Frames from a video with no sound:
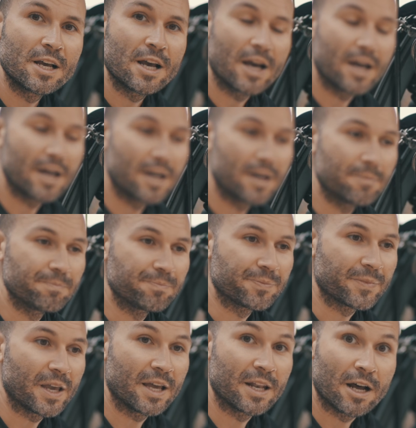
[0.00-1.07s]

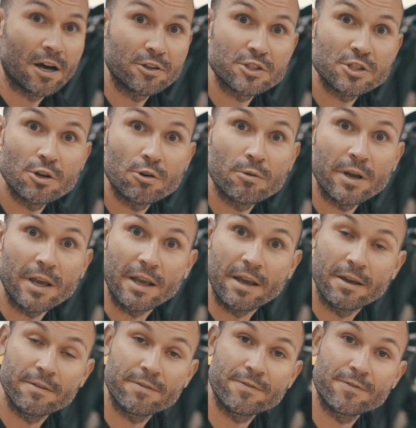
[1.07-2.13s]
And also
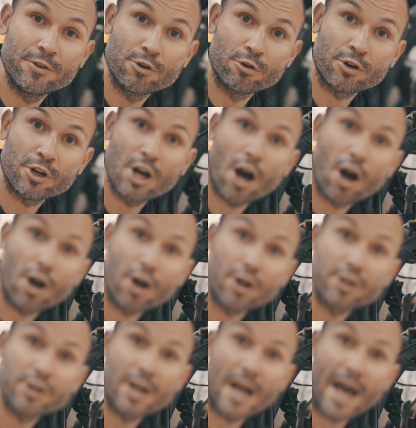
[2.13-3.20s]
if your
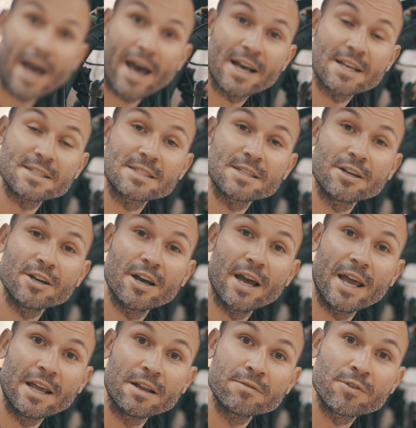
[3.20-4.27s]
car has an
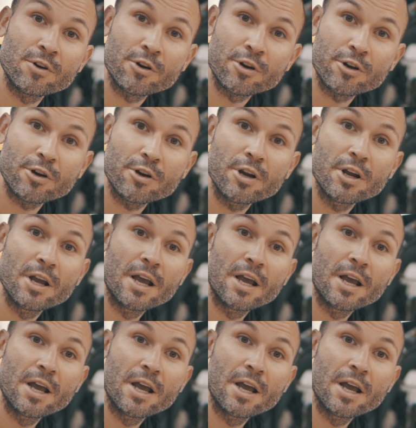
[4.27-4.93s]
inverter,